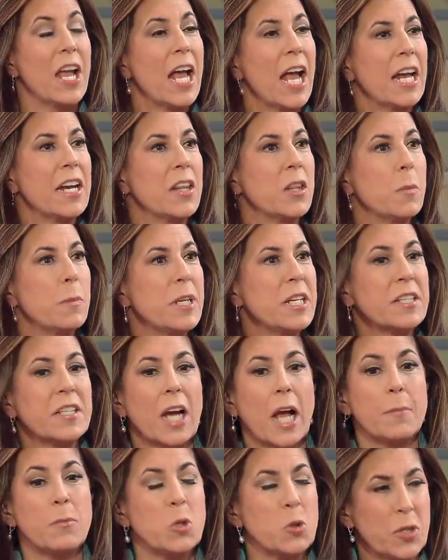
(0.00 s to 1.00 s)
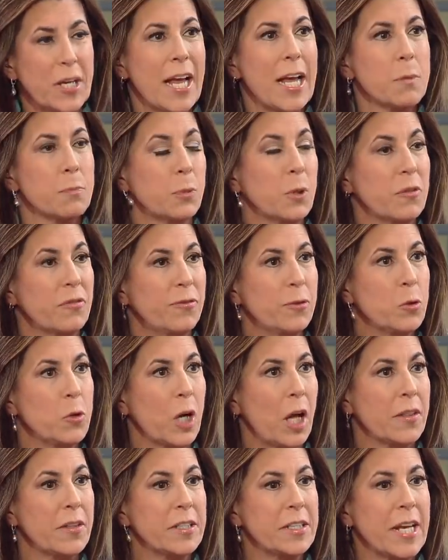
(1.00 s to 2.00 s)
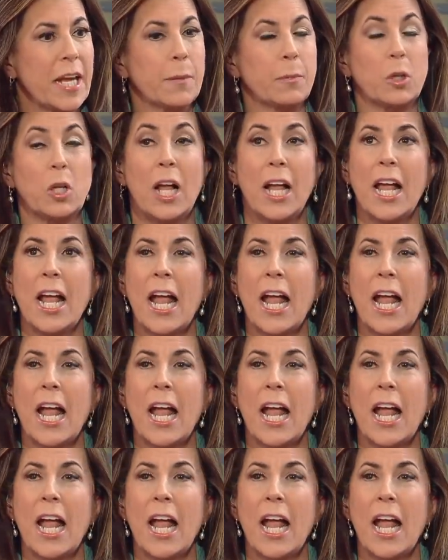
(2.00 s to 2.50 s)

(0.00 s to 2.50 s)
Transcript: And in the meantime, you can't put food on the table.